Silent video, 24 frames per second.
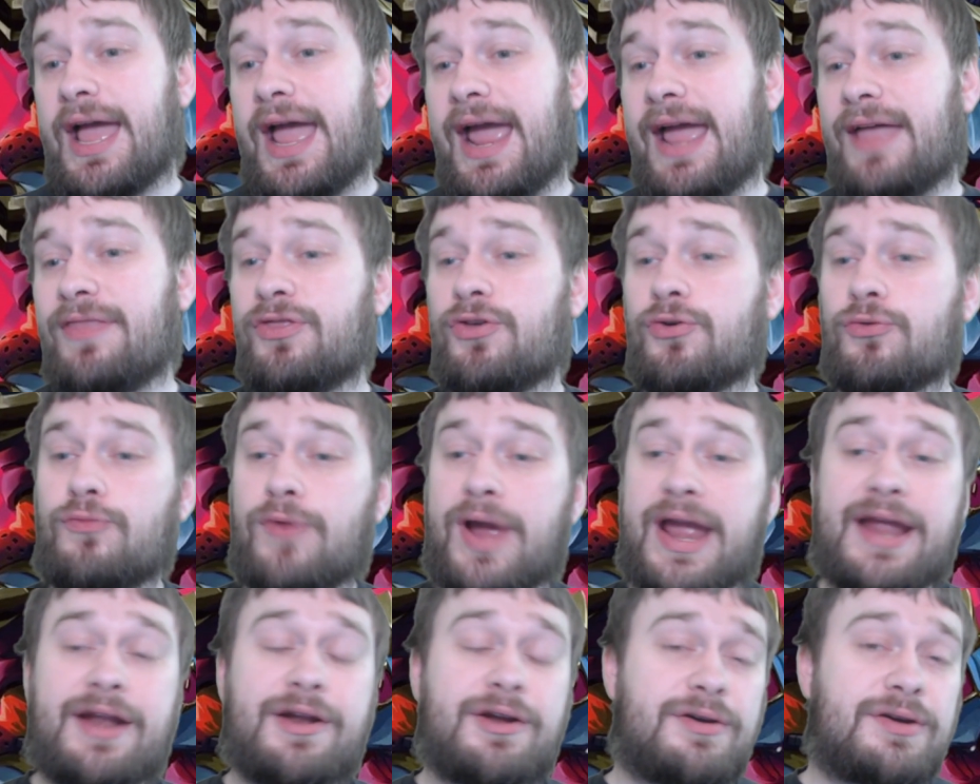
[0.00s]
And the
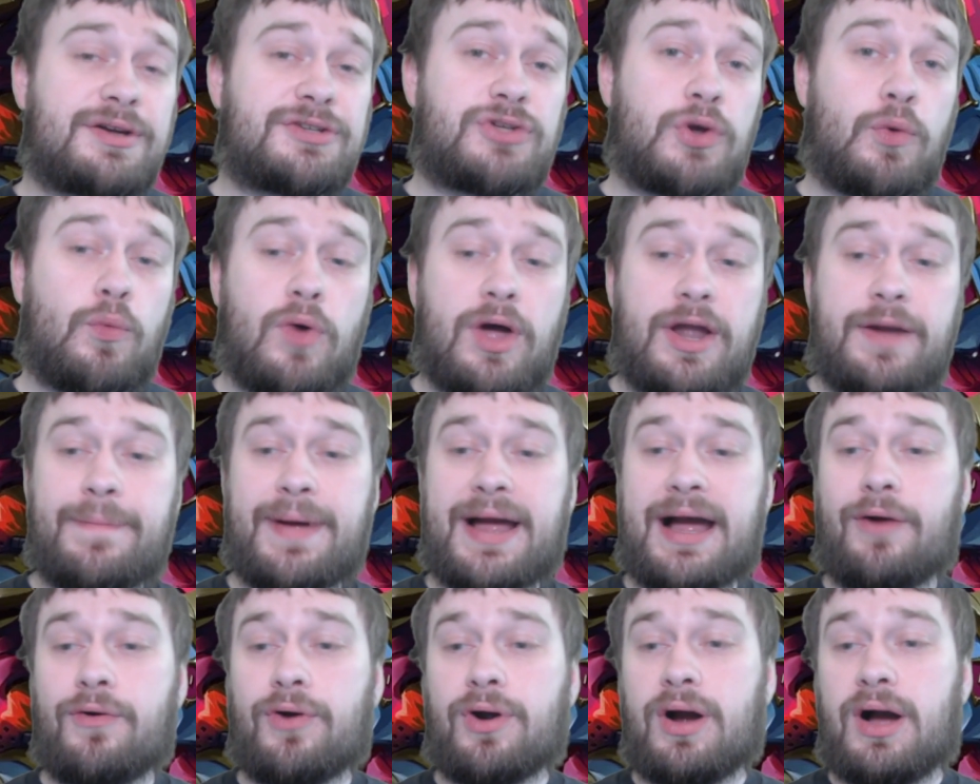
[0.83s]
Raider is a 1
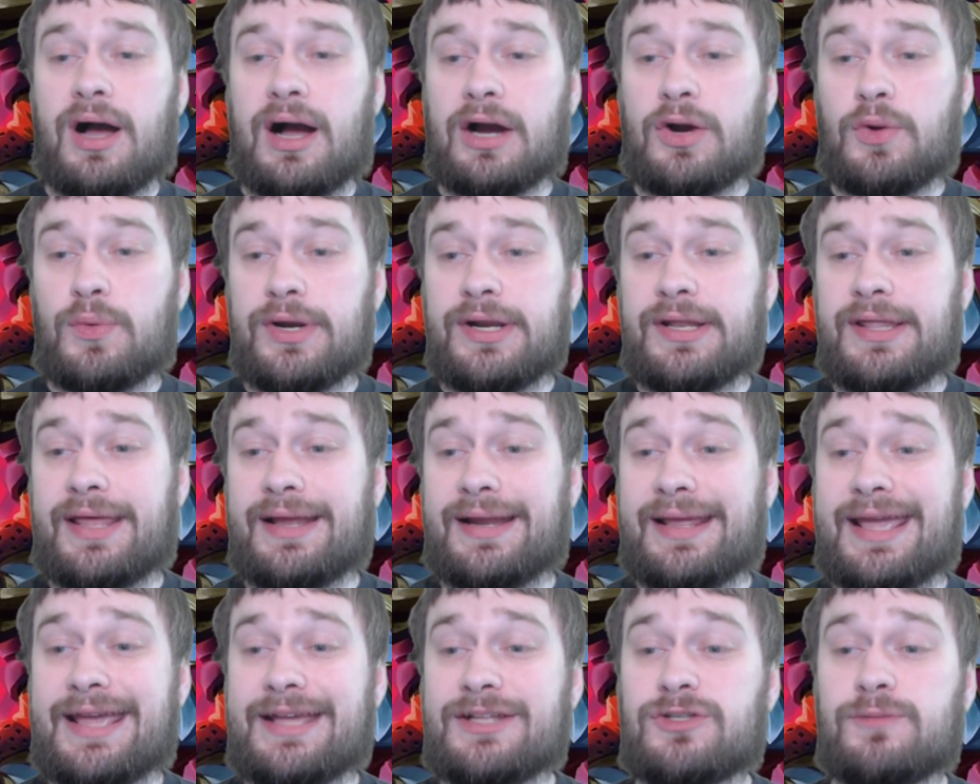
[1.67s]
power Aquan
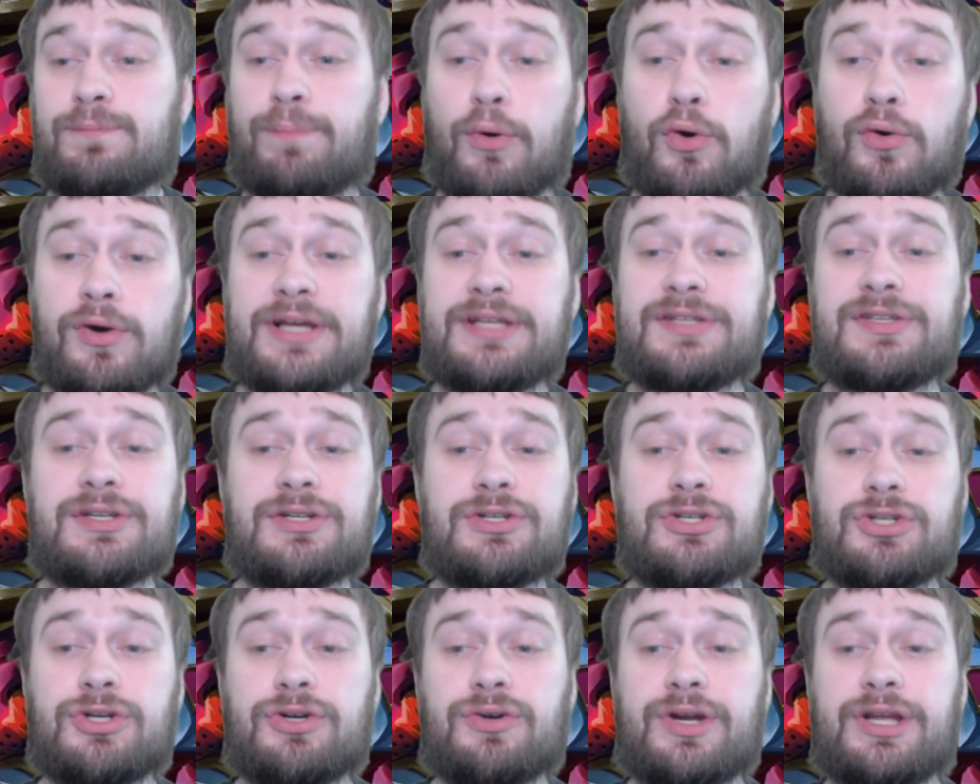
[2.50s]
that gains
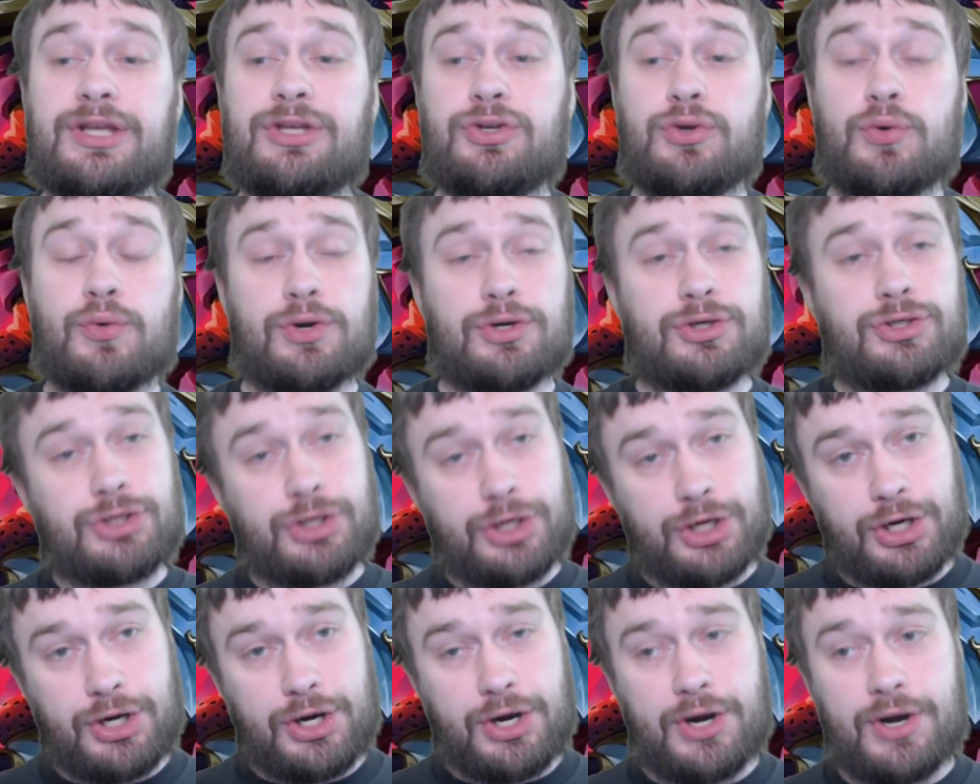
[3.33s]
poison during your
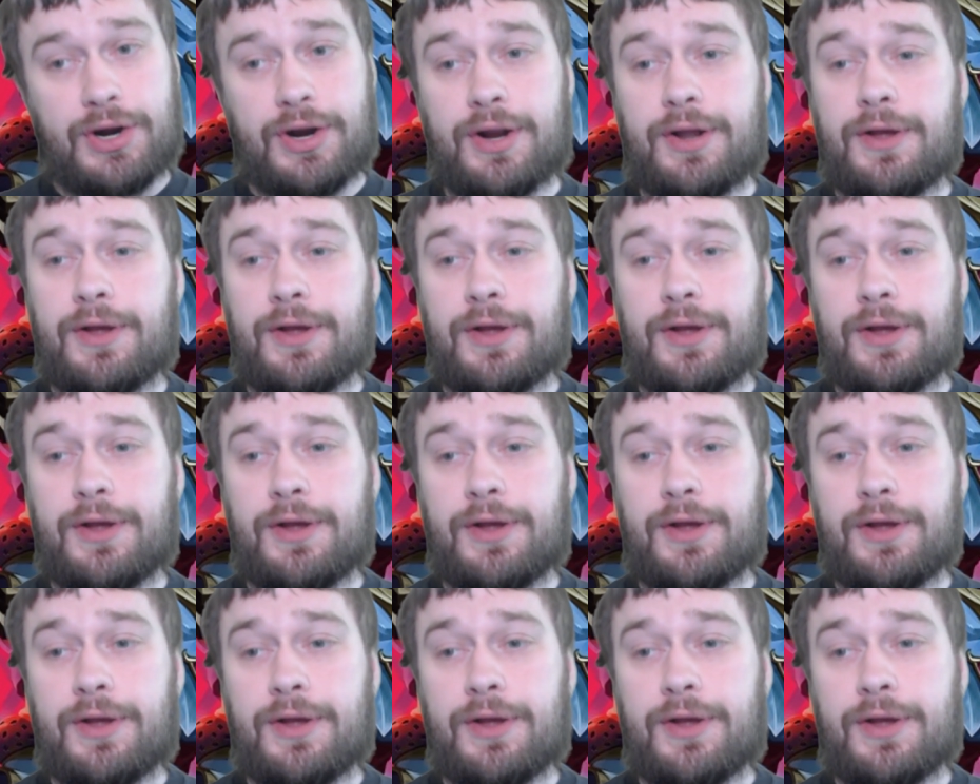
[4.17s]
turn.